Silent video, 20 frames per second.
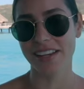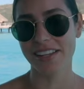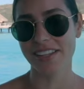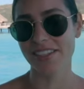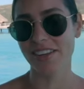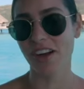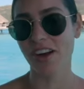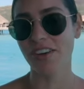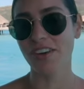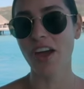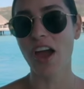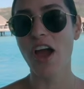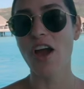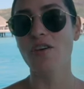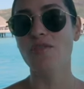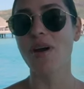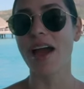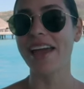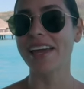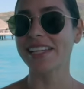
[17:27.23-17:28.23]
It's called
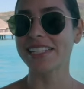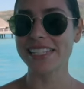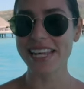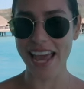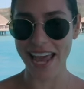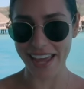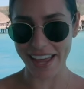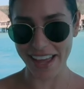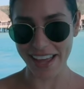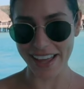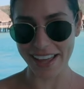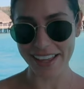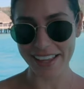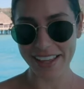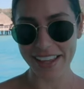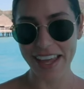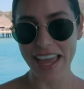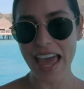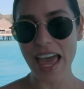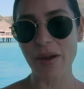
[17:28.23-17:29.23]
Raiatea,
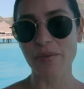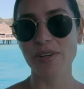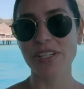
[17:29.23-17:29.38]
and